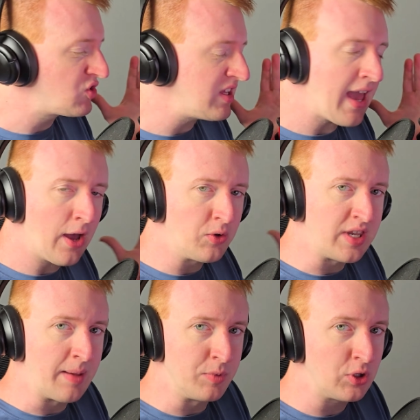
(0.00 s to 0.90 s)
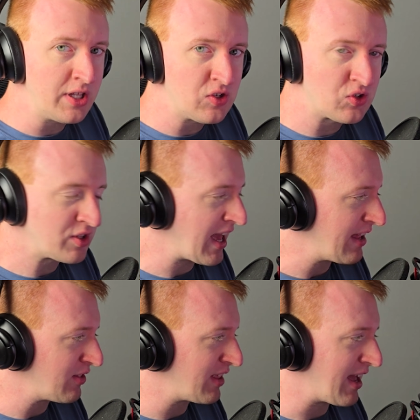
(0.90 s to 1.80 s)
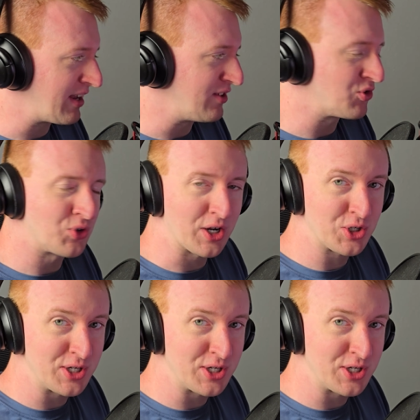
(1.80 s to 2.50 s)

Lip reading: how nebulous that instruction